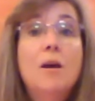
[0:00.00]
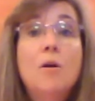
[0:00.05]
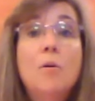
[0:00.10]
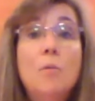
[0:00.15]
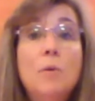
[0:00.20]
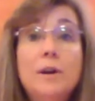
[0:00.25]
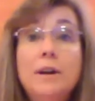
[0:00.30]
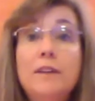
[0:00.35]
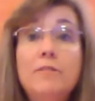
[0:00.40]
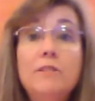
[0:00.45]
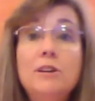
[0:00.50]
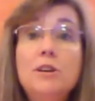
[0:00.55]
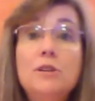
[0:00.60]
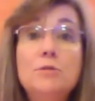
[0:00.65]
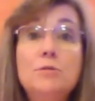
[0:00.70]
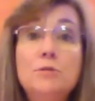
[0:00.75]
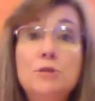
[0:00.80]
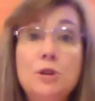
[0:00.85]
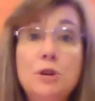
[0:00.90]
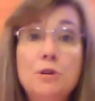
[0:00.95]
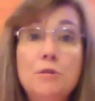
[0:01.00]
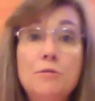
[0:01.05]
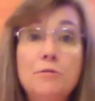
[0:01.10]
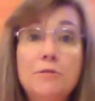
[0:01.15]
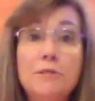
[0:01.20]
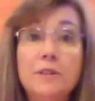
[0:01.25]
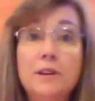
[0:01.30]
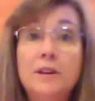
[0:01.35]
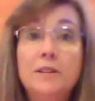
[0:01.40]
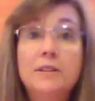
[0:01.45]
Whatever you do
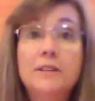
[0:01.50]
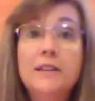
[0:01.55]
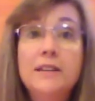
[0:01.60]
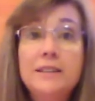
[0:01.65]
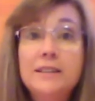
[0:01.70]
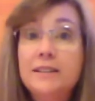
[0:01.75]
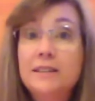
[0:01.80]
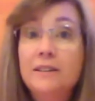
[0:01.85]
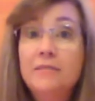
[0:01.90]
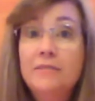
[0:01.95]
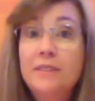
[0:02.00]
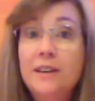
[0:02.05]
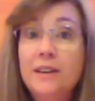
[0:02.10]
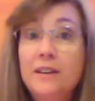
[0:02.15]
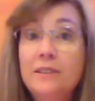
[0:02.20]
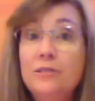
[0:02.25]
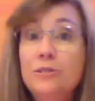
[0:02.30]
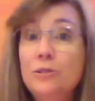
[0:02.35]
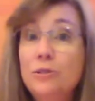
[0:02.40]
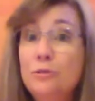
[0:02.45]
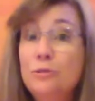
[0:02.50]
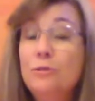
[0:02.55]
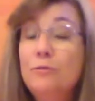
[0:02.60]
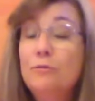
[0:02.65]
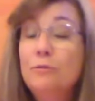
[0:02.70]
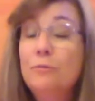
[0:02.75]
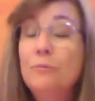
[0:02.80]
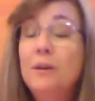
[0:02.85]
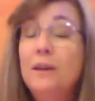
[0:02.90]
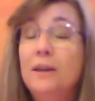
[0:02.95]
for the least of these, you do
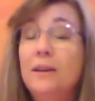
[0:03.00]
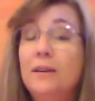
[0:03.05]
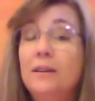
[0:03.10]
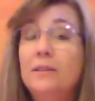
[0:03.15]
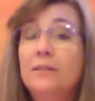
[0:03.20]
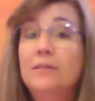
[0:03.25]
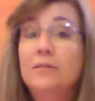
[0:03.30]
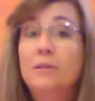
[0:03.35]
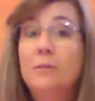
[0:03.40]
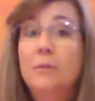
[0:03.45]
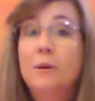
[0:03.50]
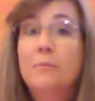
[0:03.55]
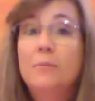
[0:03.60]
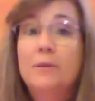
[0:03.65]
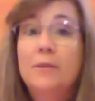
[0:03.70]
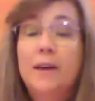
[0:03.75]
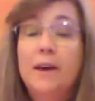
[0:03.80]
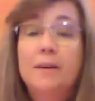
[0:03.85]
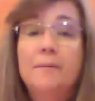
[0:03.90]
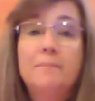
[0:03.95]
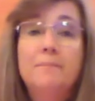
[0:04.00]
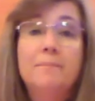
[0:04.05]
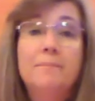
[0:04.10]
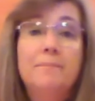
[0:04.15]
for me. Remember that?